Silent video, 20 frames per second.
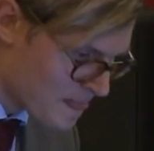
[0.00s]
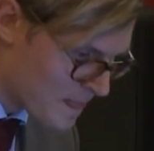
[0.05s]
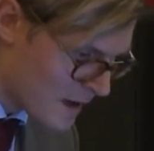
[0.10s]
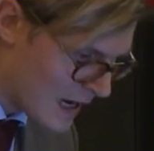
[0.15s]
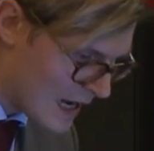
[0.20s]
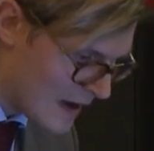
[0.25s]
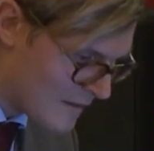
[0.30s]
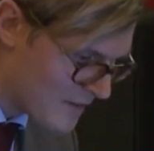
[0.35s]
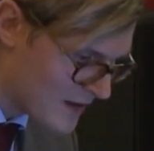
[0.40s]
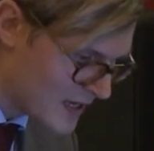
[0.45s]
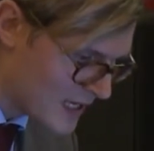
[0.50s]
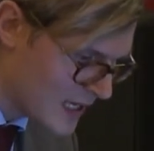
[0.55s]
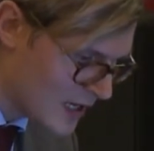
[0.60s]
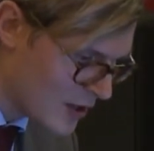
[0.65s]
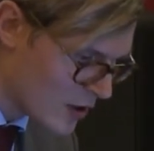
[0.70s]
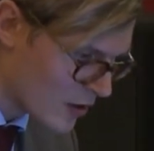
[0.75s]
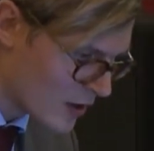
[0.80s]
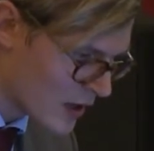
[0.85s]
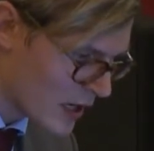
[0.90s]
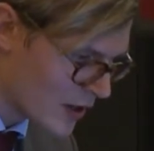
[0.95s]
I have
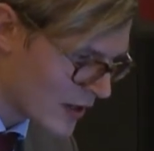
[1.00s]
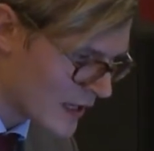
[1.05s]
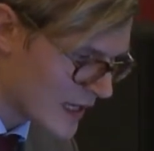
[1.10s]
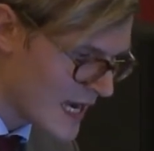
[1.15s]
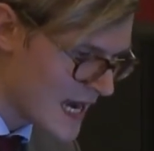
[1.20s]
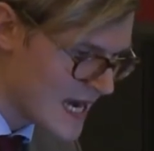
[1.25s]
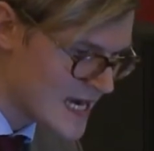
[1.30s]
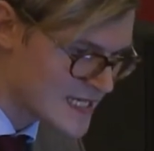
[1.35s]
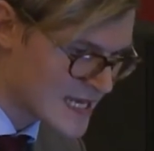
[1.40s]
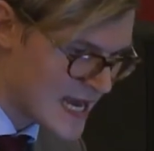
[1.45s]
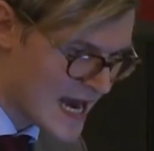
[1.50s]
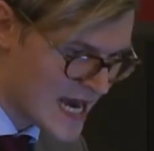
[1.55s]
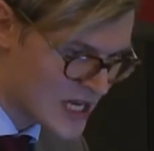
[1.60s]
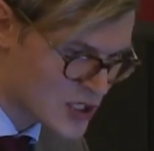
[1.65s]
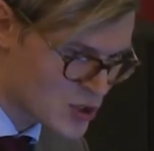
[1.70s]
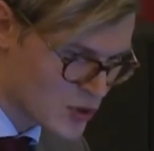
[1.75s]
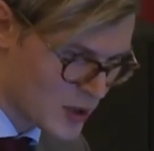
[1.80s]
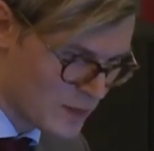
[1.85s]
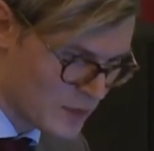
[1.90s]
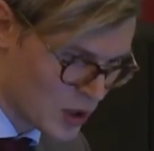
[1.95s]
here a kind of case
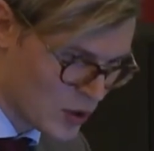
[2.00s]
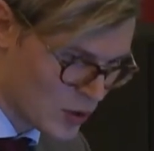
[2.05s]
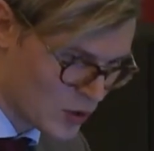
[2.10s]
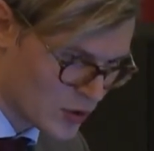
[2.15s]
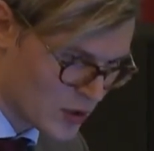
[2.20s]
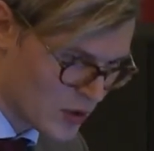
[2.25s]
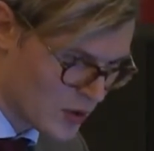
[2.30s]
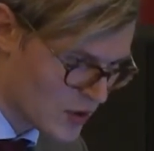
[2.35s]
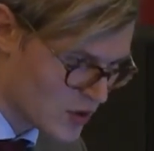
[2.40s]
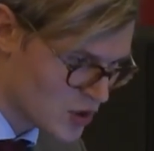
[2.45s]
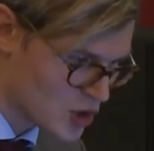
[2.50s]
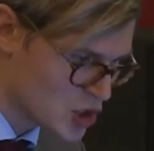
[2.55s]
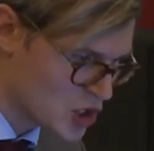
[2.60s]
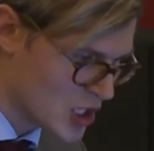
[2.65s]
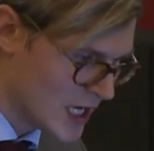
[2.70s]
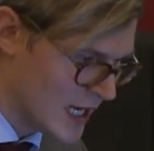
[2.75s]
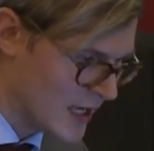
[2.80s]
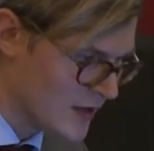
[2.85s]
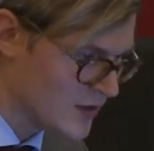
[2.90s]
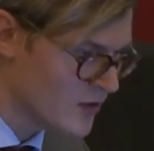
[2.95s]
attribute
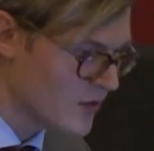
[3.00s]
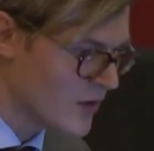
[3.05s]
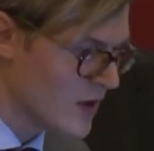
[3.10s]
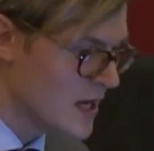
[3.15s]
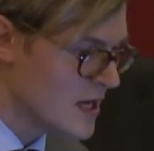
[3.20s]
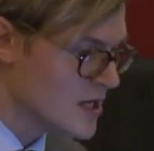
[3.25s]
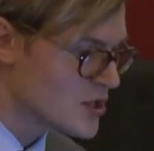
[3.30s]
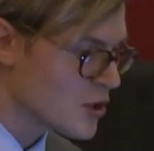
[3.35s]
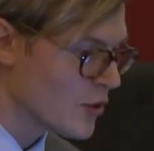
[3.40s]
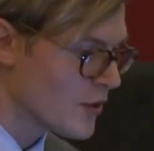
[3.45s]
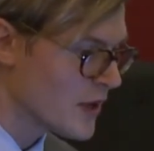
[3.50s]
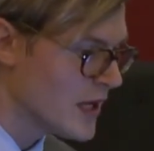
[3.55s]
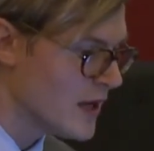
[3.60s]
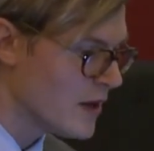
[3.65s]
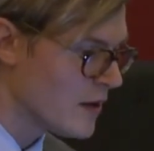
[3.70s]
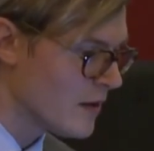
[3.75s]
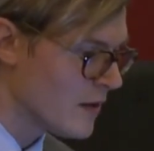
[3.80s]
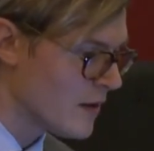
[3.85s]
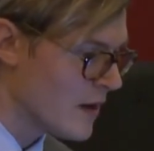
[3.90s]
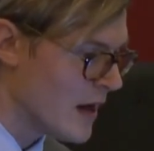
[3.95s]
sheet. So
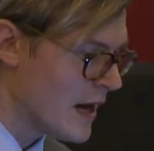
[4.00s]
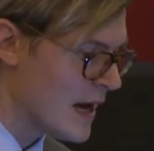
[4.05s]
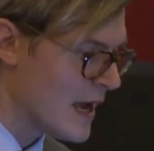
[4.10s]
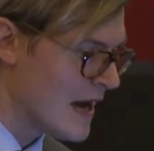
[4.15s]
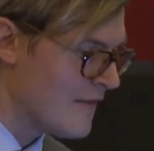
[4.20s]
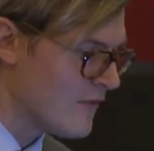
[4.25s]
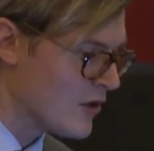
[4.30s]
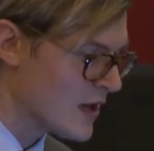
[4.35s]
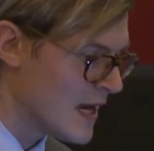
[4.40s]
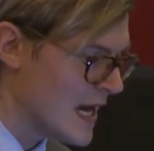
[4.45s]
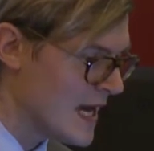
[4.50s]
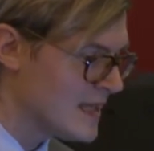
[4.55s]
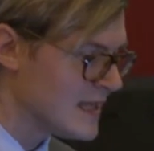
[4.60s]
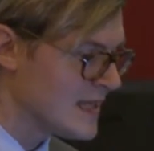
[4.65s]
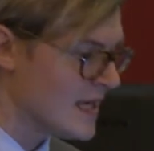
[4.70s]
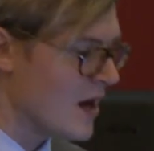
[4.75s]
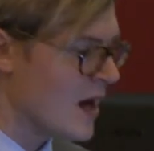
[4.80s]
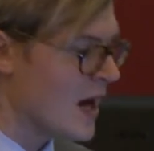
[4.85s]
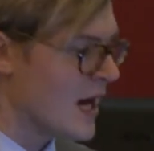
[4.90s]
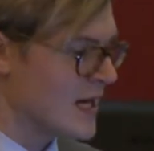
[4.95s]
here I have again
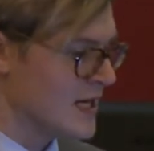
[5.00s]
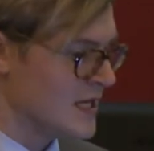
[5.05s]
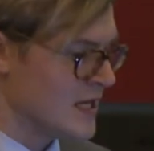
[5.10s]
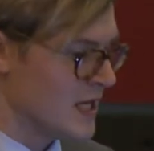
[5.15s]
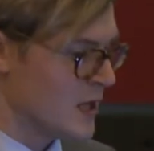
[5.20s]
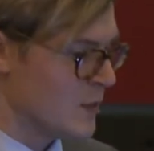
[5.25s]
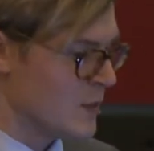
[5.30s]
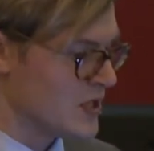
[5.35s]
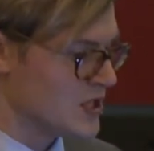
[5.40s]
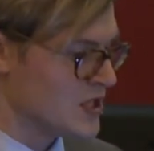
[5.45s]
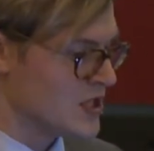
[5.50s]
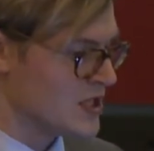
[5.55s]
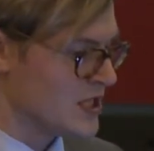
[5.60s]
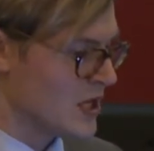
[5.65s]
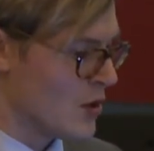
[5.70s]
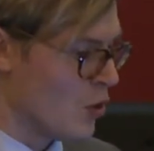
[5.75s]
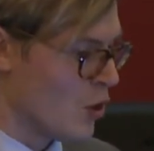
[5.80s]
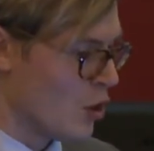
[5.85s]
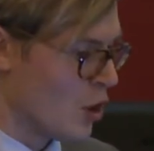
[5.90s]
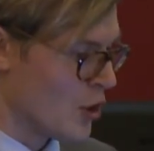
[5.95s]
the ID, which is
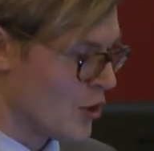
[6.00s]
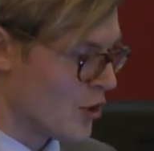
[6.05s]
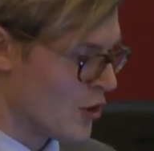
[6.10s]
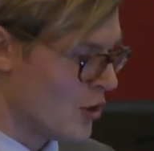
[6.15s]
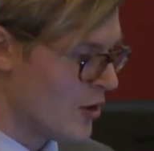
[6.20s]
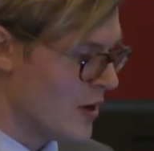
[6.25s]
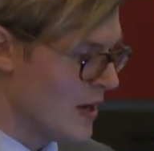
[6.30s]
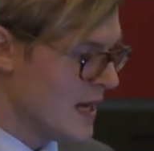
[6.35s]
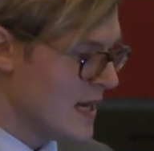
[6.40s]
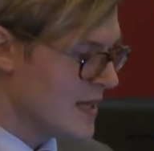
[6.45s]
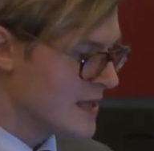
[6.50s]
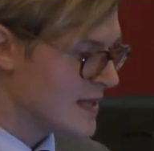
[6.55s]
the order.